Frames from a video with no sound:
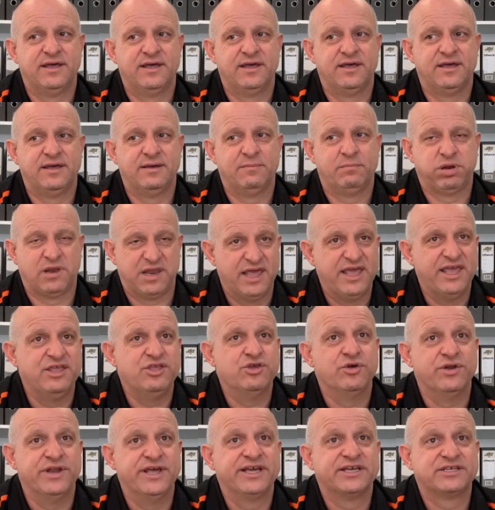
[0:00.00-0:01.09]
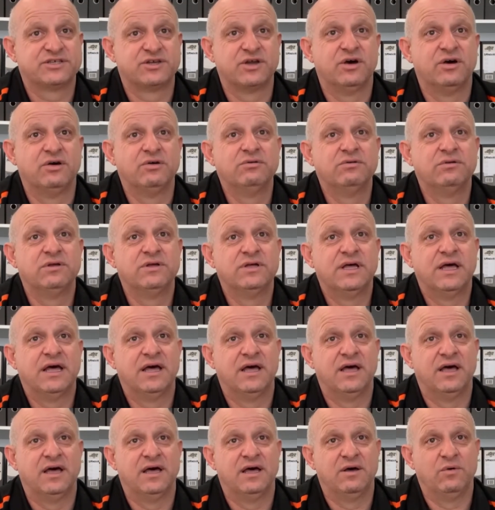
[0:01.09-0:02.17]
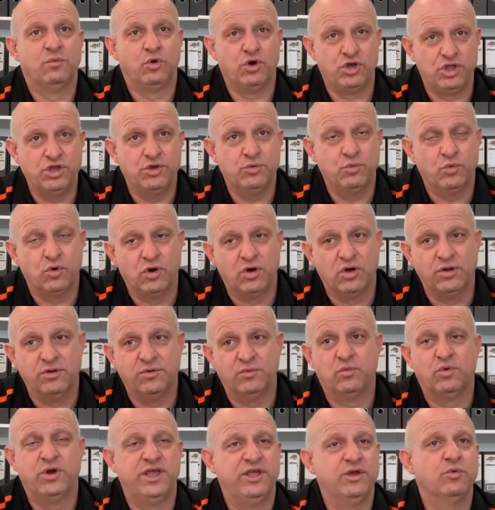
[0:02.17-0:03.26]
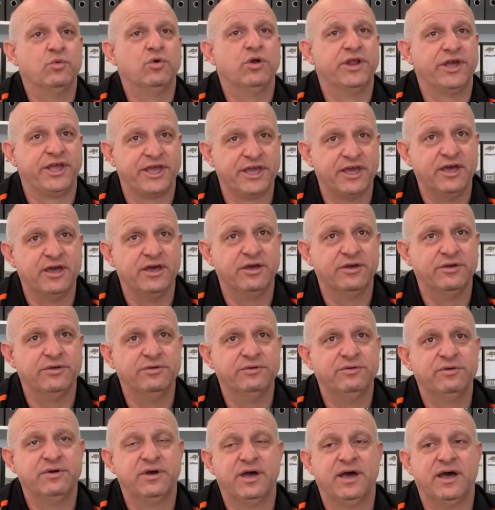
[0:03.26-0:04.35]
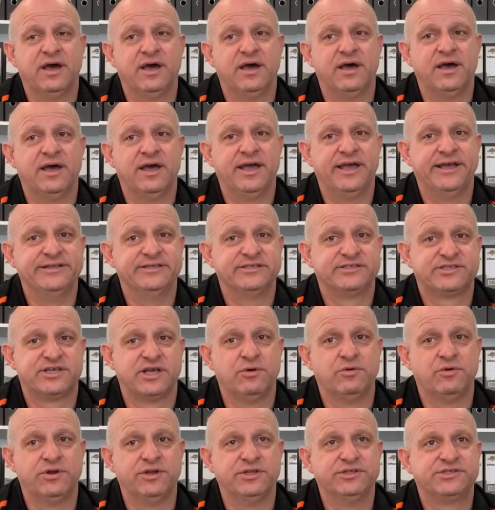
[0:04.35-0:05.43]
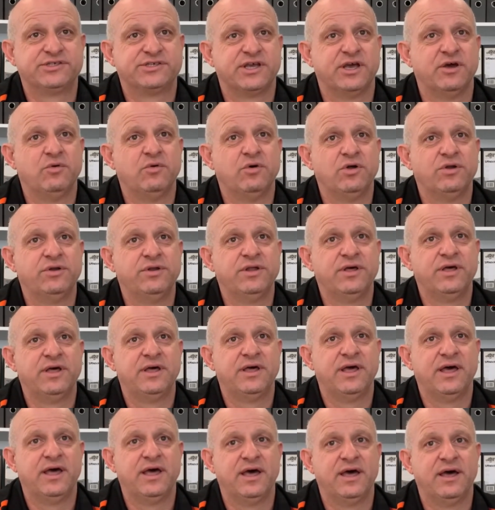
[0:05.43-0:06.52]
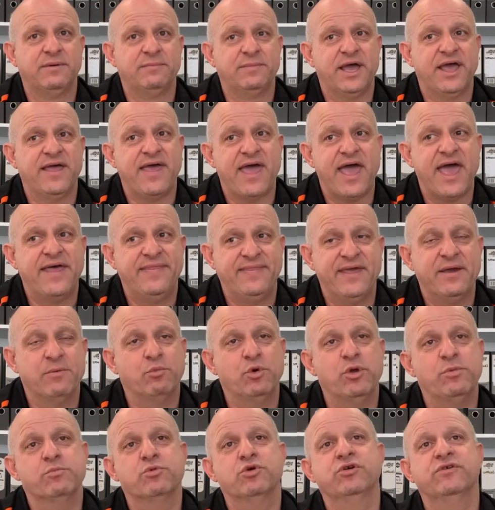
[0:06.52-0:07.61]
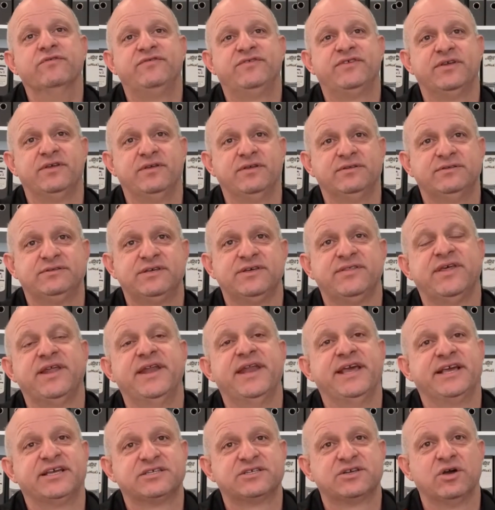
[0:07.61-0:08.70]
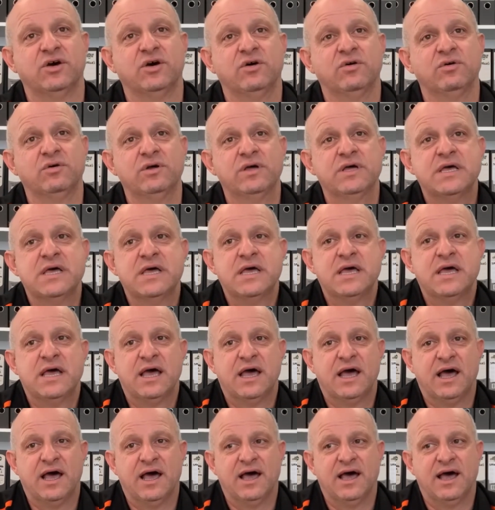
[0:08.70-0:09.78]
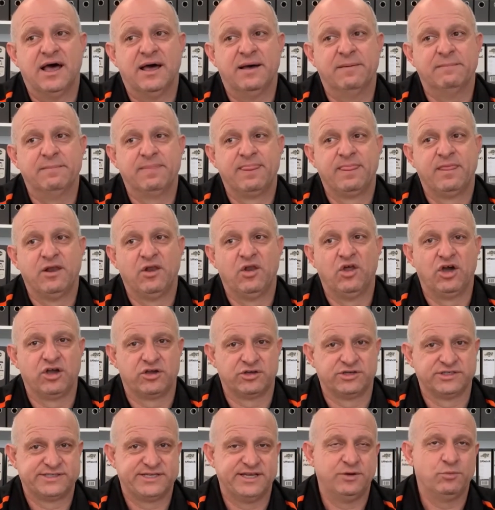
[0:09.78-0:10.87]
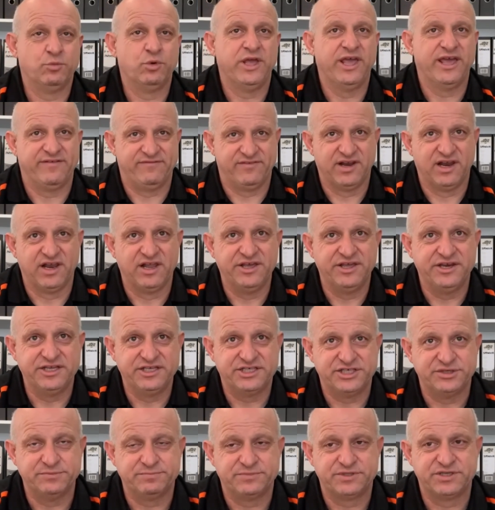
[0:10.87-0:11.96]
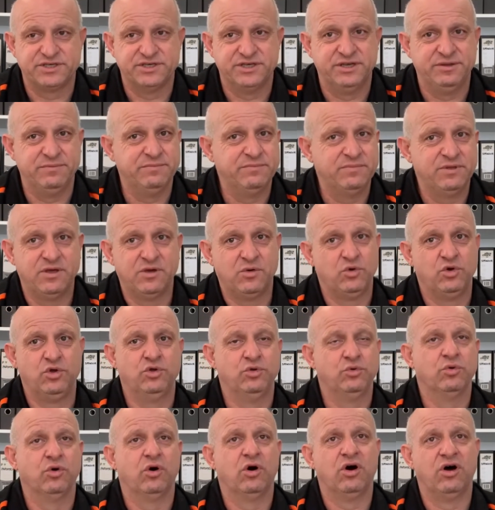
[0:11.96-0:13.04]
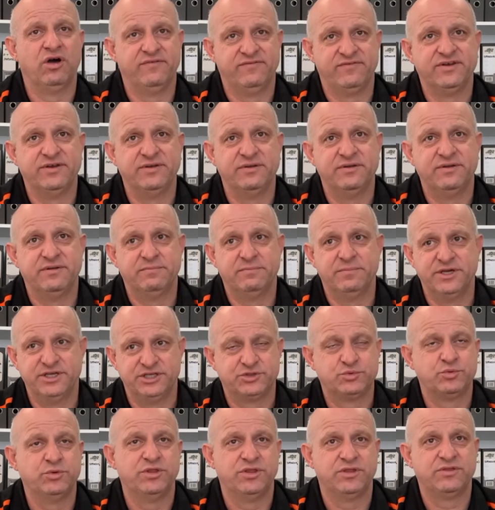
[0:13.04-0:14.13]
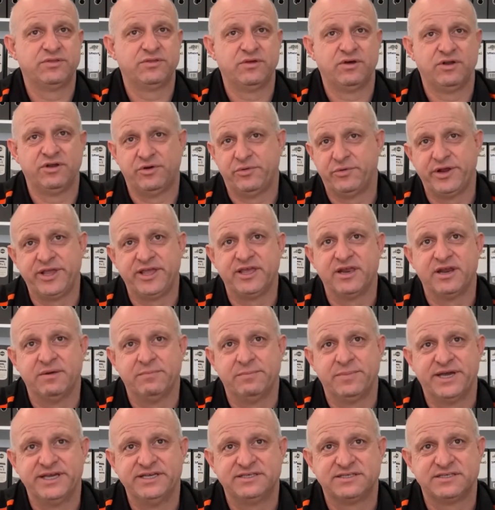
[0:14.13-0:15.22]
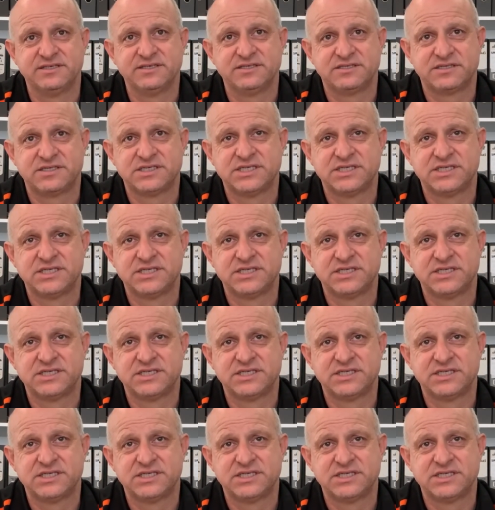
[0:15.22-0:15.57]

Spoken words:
plan your next goal, what you want, where you want to go, so on and so on, and then we move to the next goal. Like I said, we have a leadership team who Ivan meets with on a regular basis.